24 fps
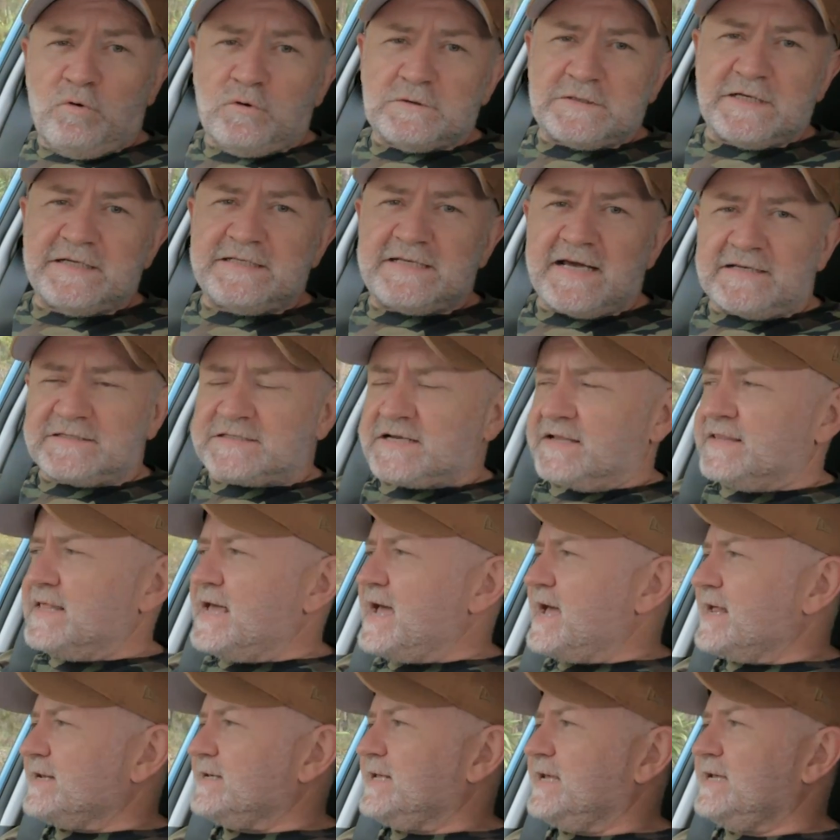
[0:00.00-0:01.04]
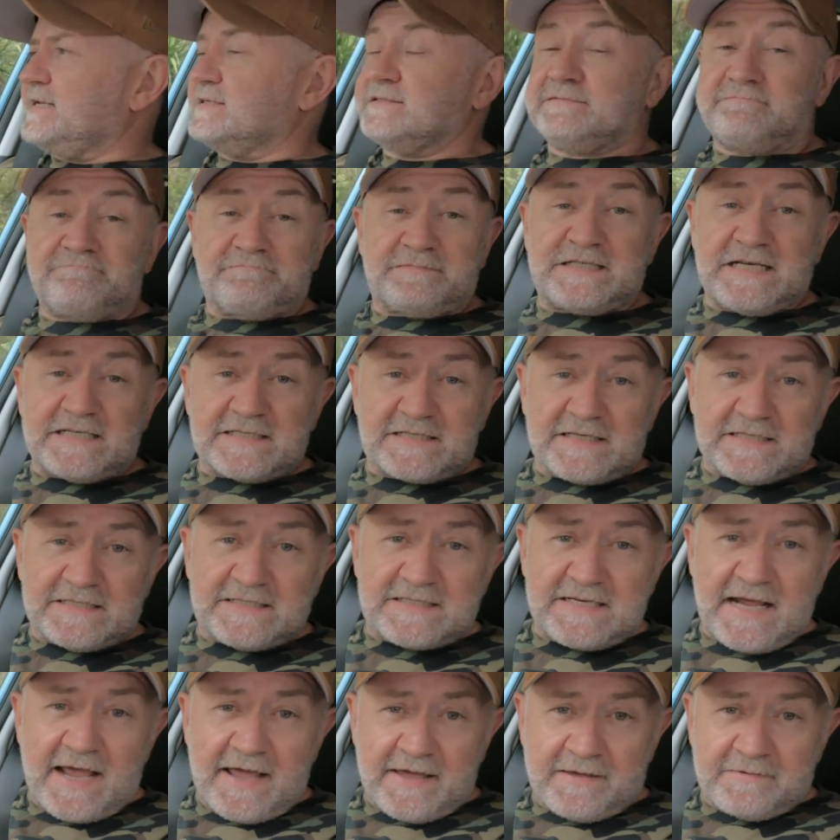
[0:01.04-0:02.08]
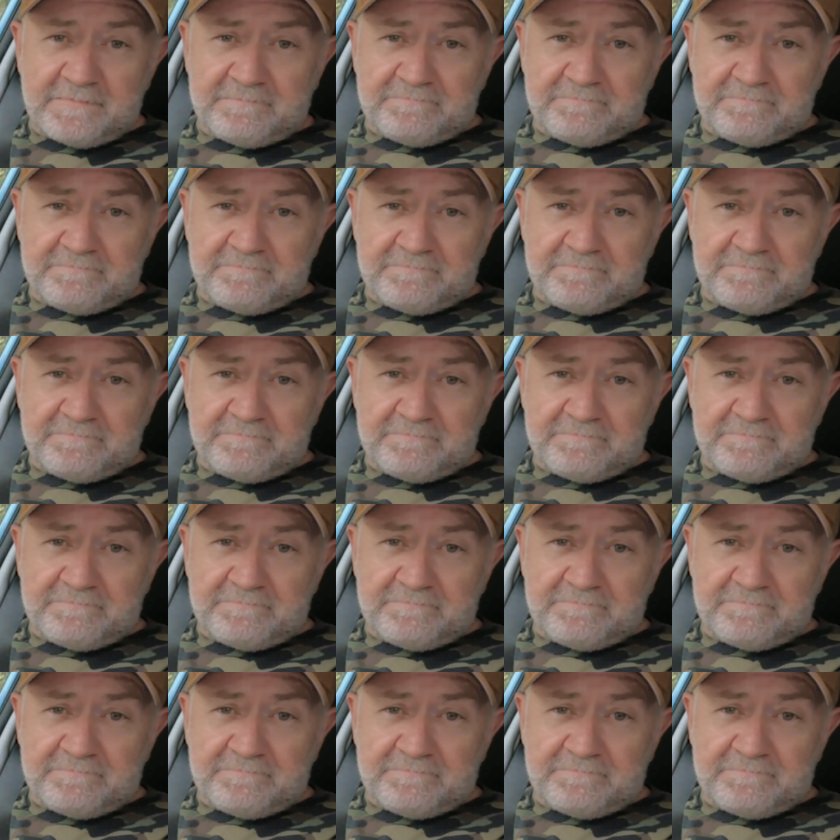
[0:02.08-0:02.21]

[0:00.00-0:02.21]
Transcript: More details on that in just a sec.